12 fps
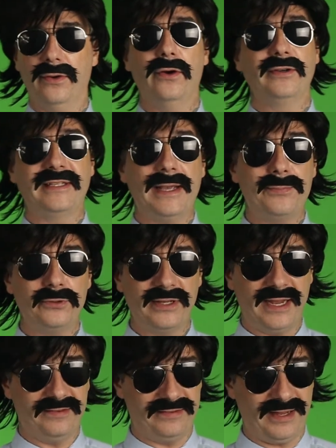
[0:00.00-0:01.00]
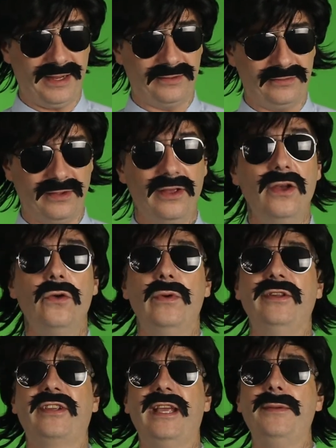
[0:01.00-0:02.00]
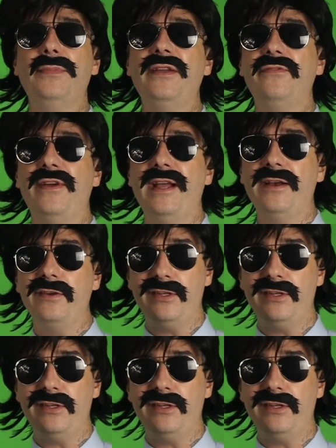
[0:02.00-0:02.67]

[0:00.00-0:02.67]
on capital gains tax, which can be found